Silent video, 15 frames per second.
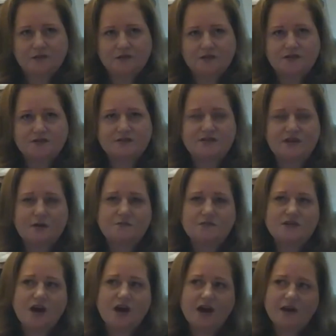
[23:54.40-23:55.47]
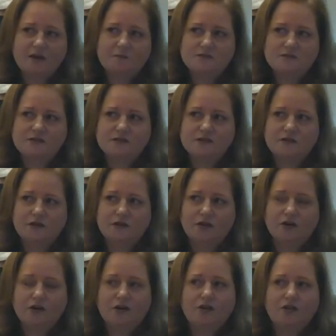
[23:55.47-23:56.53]
Sometimes
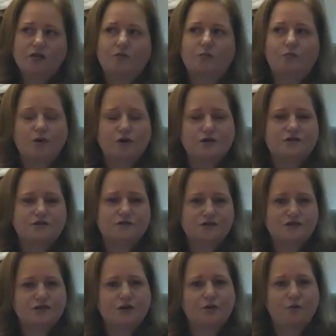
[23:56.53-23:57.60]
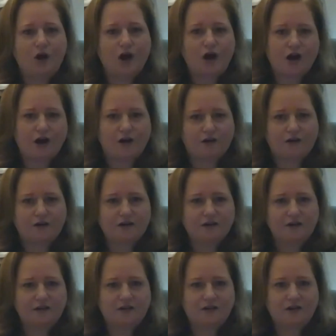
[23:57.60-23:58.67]
the words are so hard,
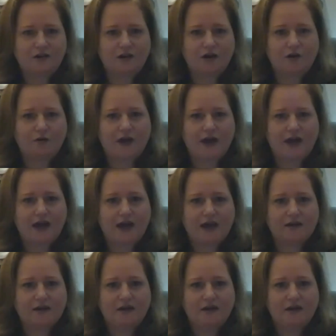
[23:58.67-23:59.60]
you know, and